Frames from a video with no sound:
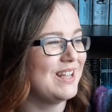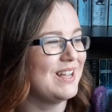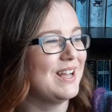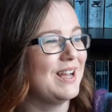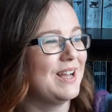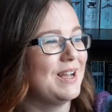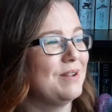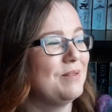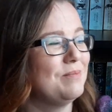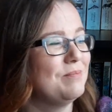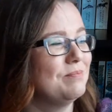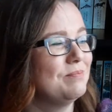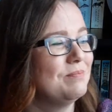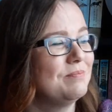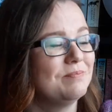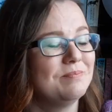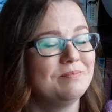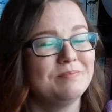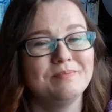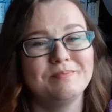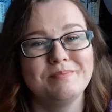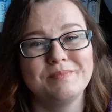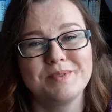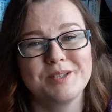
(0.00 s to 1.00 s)
I'm
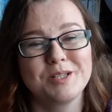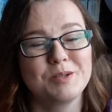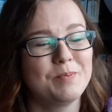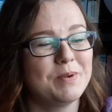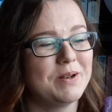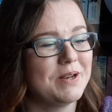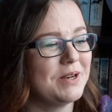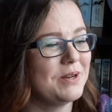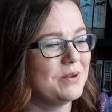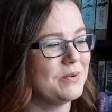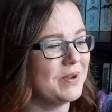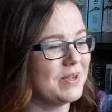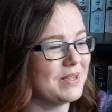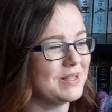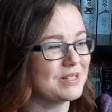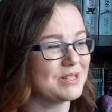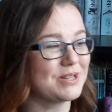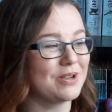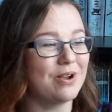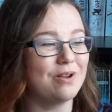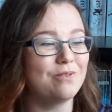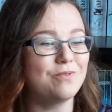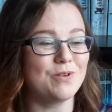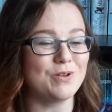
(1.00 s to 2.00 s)
spinning away. So
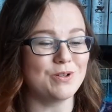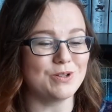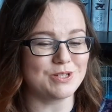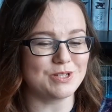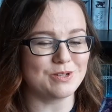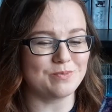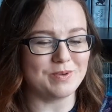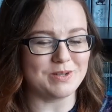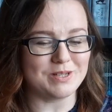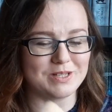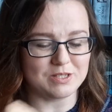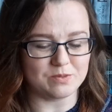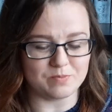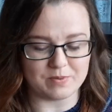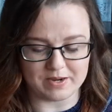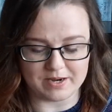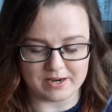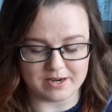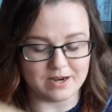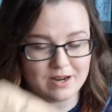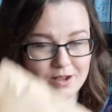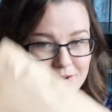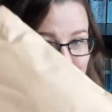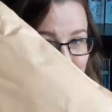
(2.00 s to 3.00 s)
I've also been
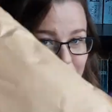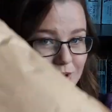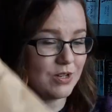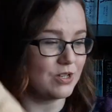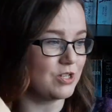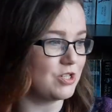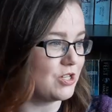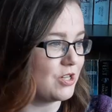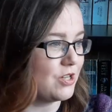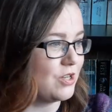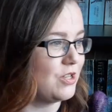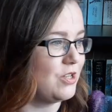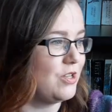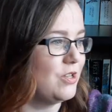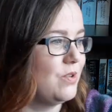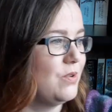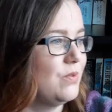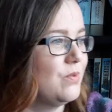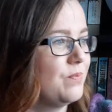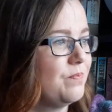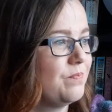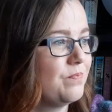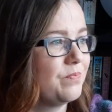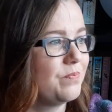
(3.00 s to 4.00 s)
spinning. I'm going to show
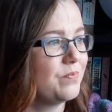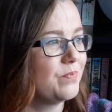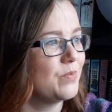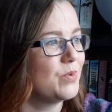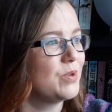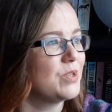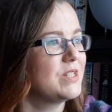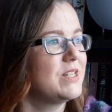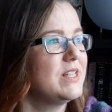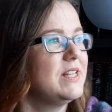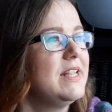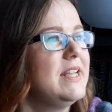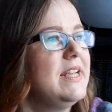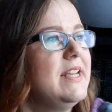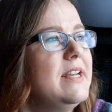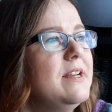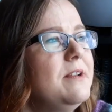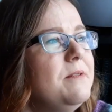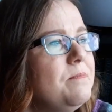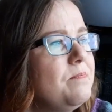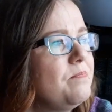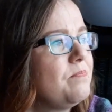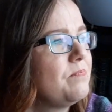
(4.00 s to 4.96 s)
you what's in here.